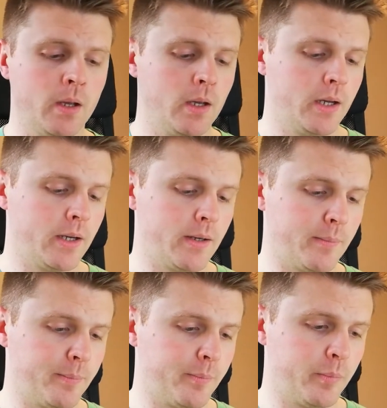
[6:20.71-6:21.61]

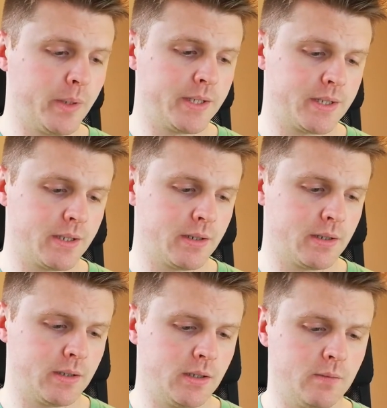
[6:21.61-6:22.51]
But
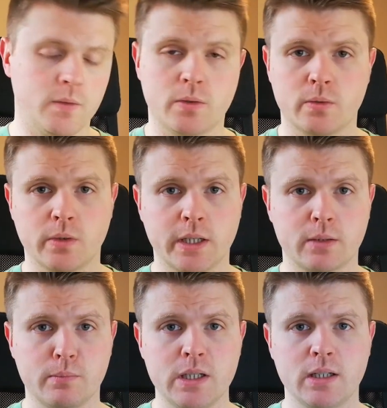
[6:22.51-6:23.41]
if you're like
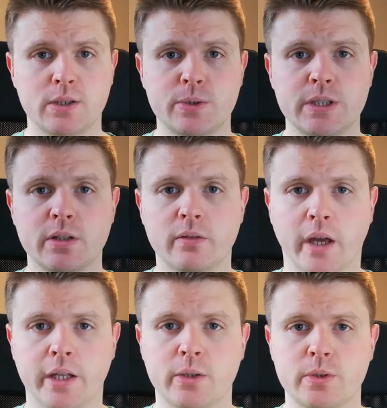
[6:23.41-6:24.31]
me and you see the
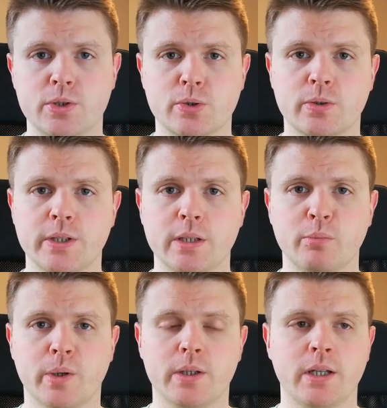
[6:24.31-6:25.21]
value in journaling
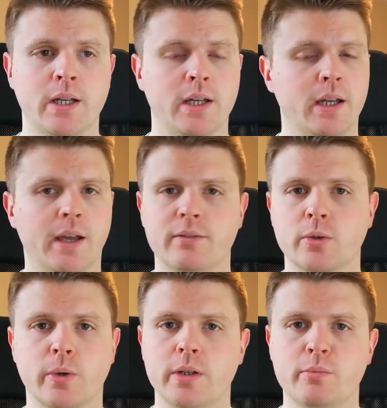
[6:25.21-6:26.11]
but haven't
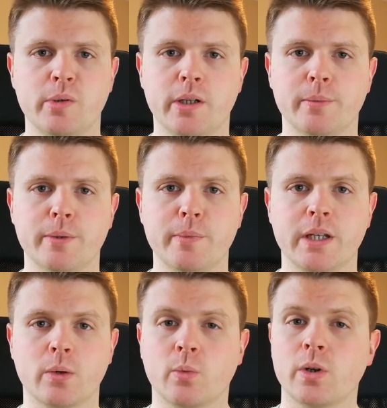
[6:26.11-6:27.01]
quite been able to make
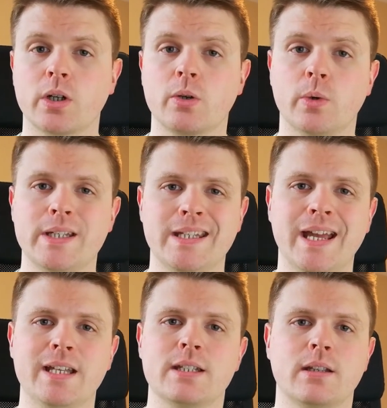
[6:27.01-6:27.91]
it work quite
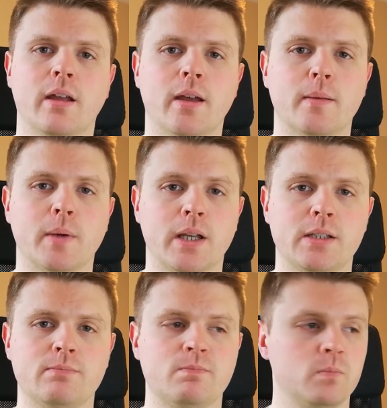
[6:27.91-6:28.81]
yet, I
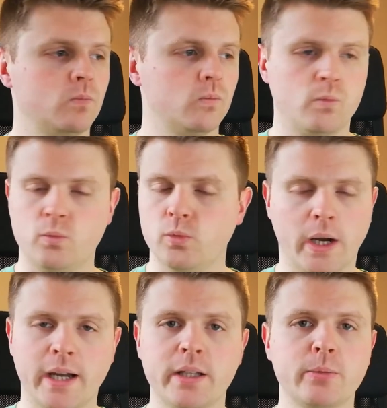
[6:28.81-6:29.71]

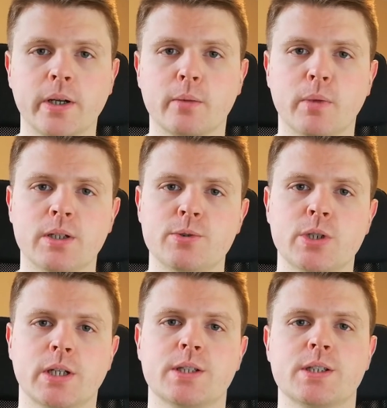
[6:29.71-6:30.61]
highly recommend you
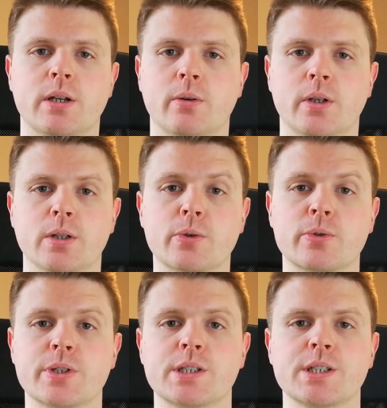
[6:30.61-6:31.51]
check this out and learn
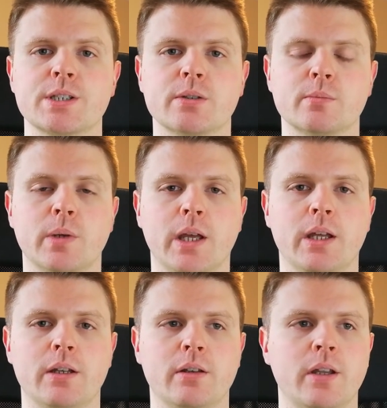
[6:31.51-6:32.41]
the system,
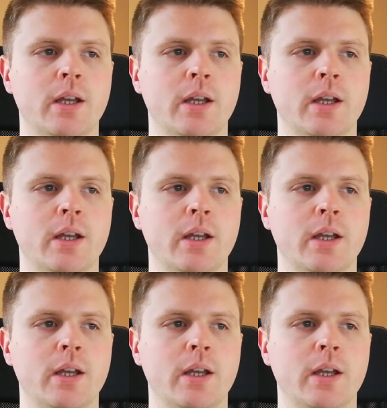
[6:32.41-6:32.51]
and